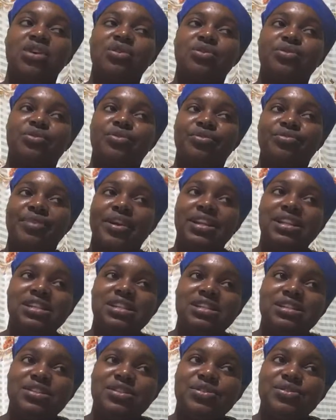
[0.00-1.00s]
oh, the rent
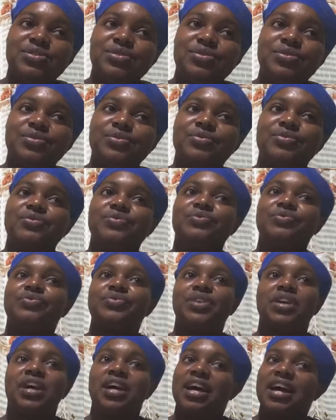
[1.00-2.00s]
is due.
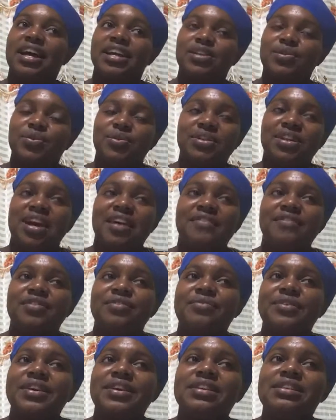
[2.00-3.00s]
I don't have the
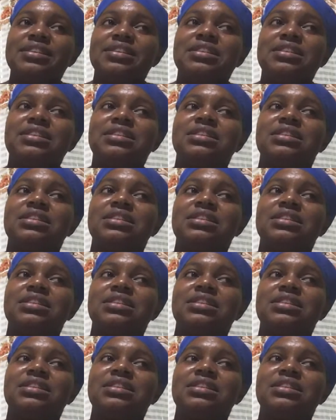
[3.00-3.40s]
rent.